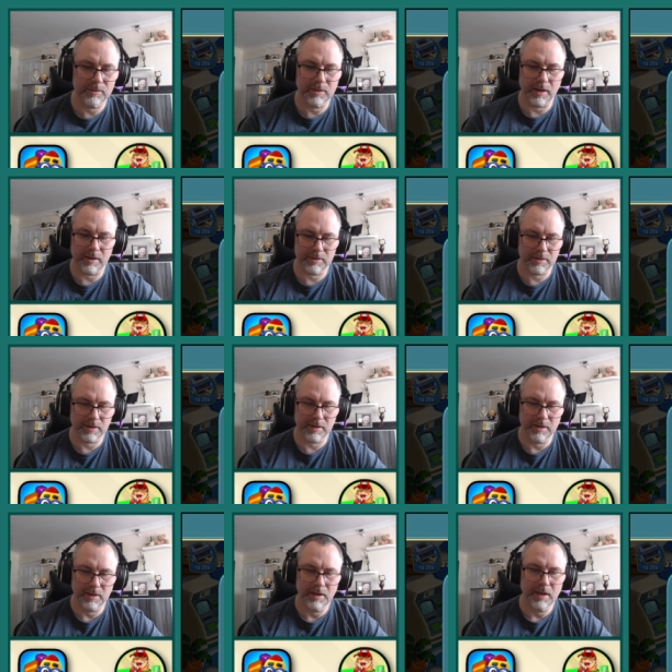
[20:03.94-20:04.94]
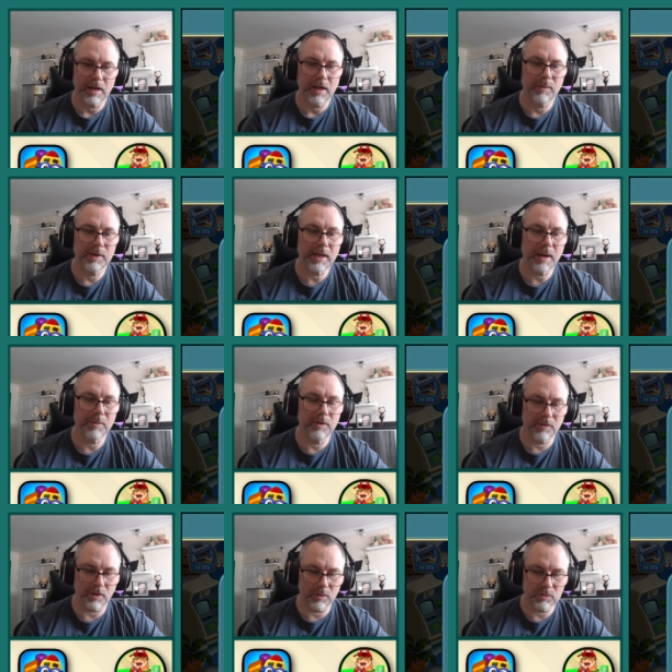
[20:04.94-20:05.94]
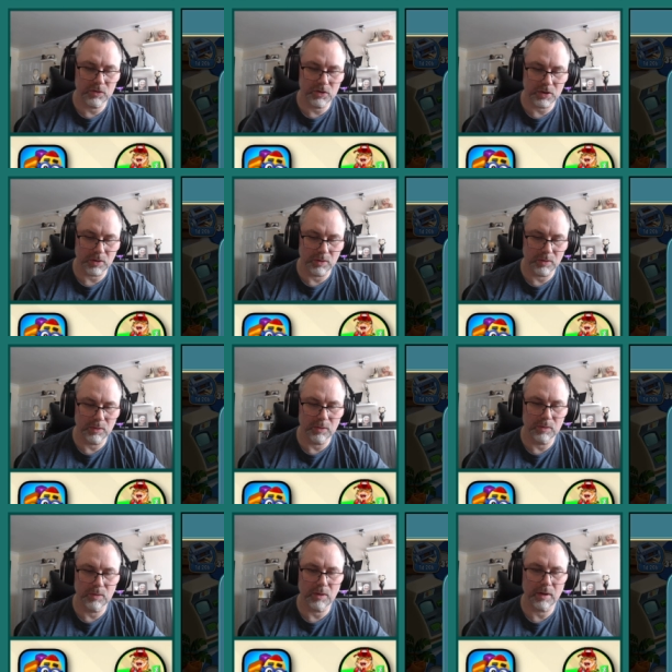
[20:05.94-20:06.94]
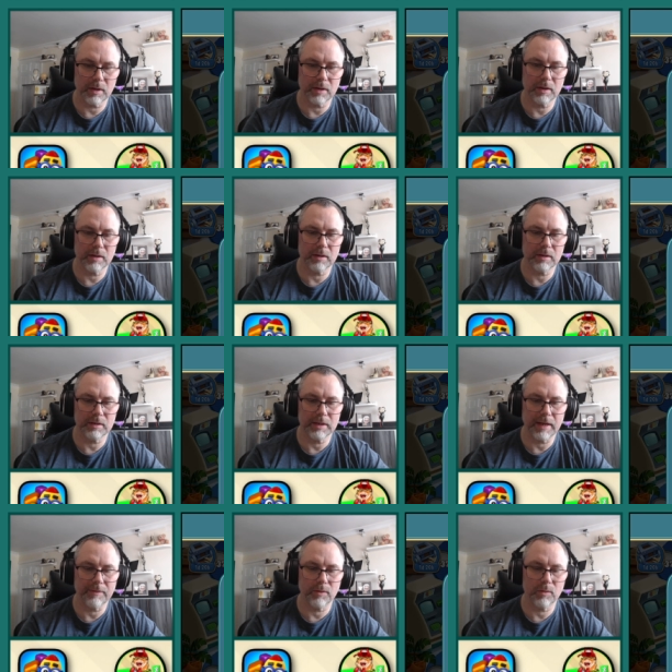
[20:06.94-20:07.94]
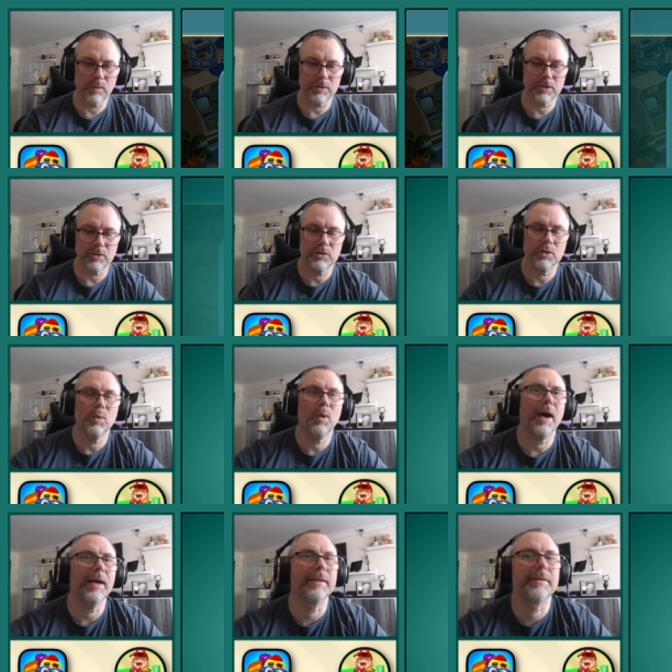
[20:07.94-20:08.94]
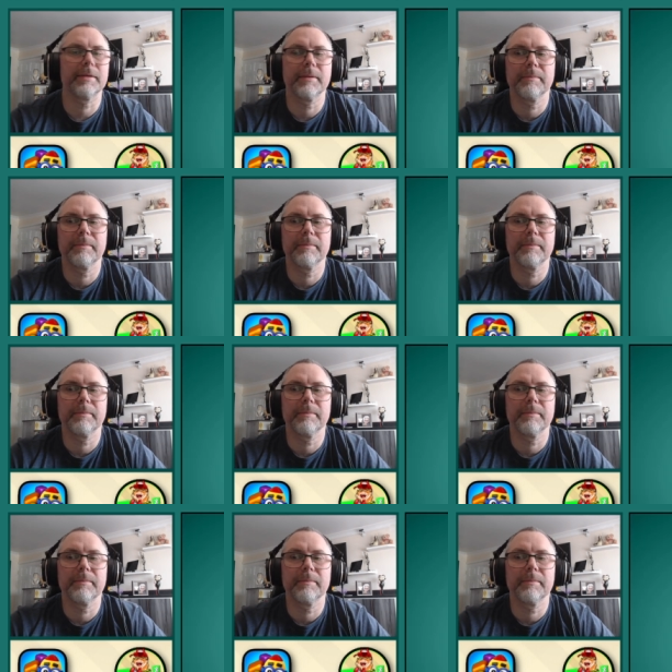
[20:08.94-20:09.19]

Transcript: do that. We now move on to level 228,